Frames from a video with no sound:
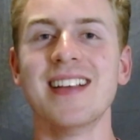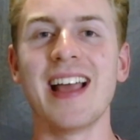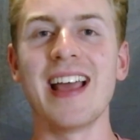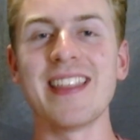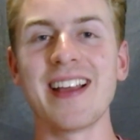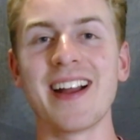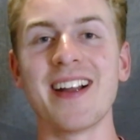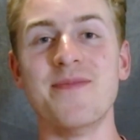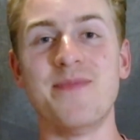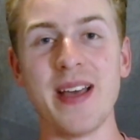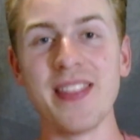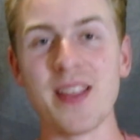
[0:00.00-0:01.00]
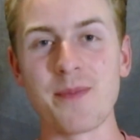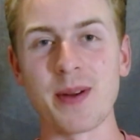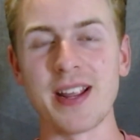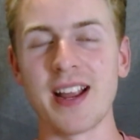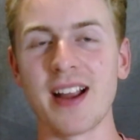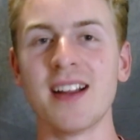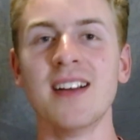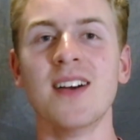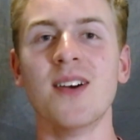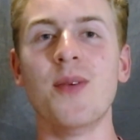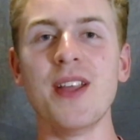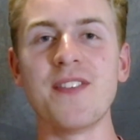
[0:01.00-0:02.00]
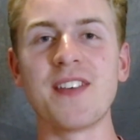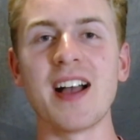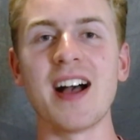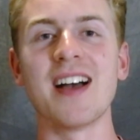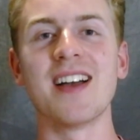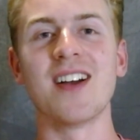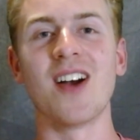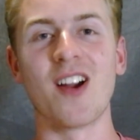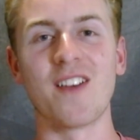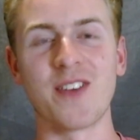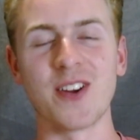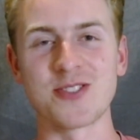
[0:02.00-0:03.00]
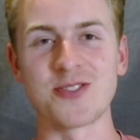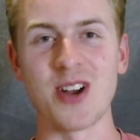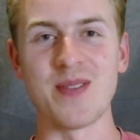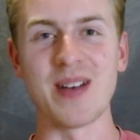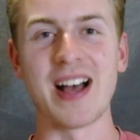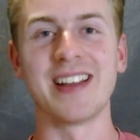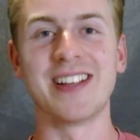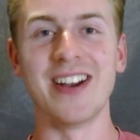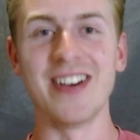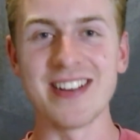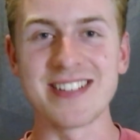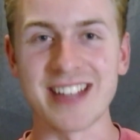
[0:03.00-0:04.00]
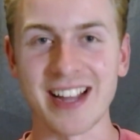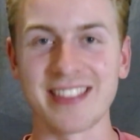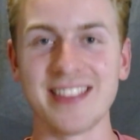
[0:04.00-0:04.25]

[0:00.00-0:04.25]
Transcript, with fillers: Hey there, Ben Lipper here. We've got our first robot. Go ahead and check